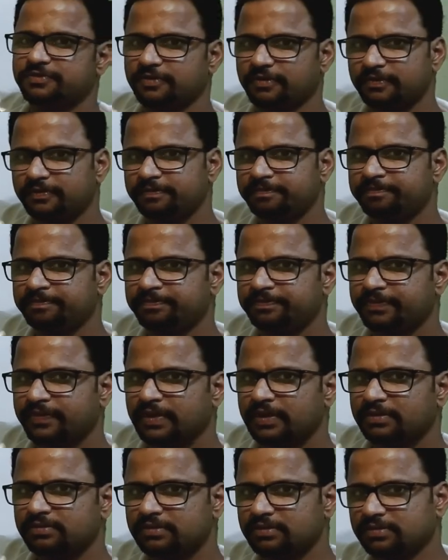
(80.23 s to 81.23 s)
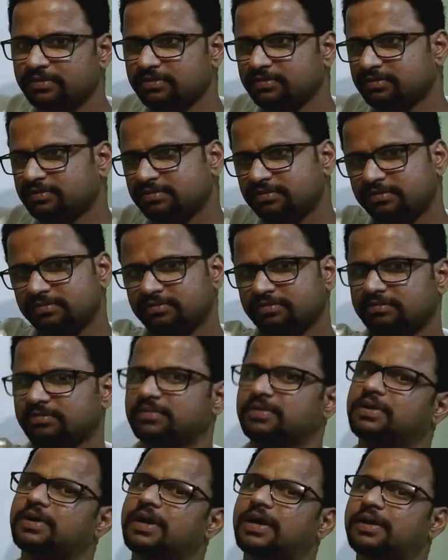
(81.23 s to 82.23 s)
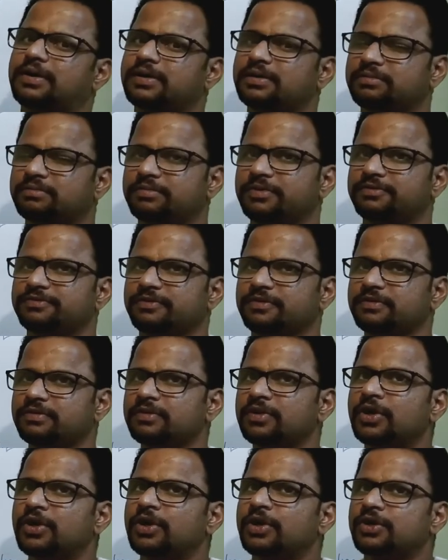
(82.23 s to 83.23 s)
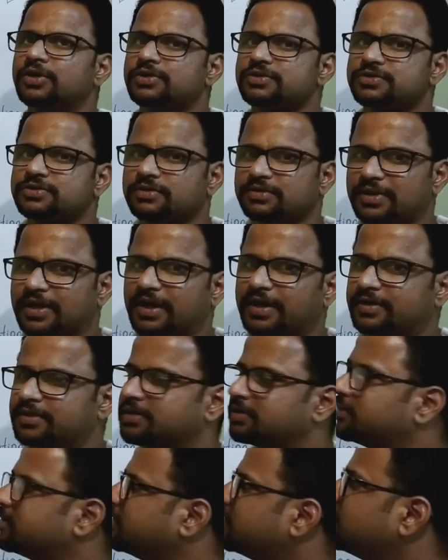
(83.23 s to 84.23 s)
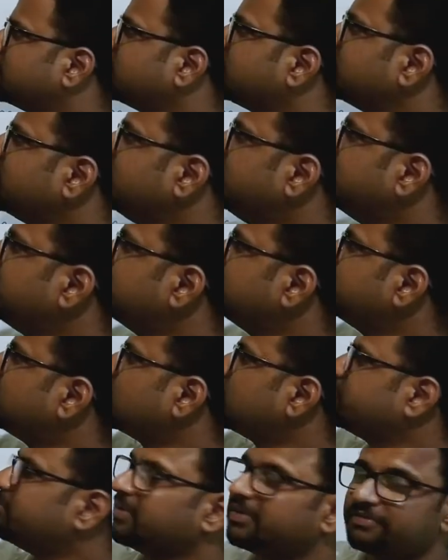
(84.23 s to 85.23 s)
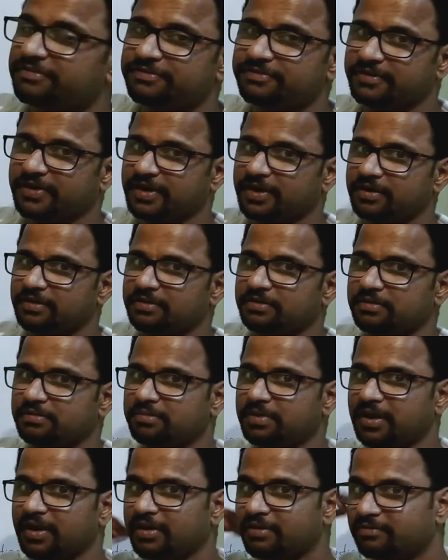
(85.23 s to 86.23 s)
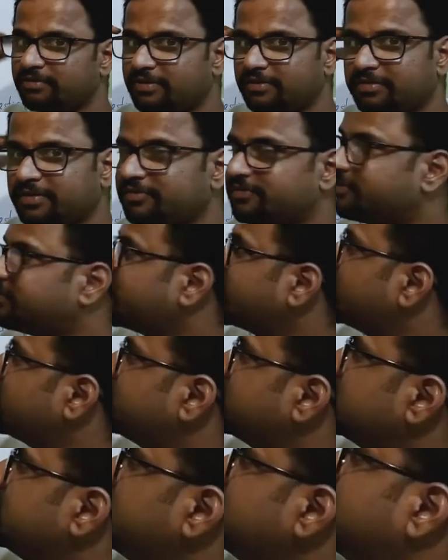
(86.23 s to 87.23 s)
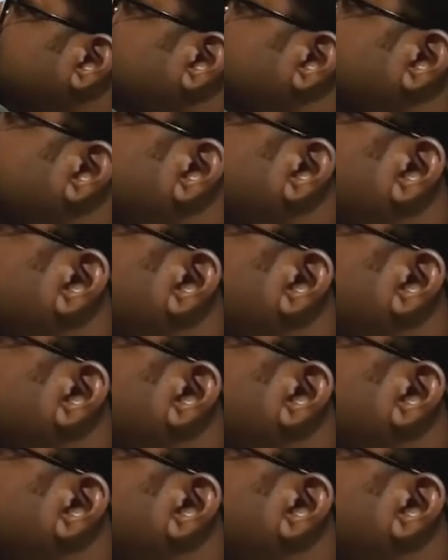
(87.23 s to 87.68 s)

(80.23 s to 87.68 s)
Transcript: before, the content before, so that you won't be fed, your brain won't be fed with the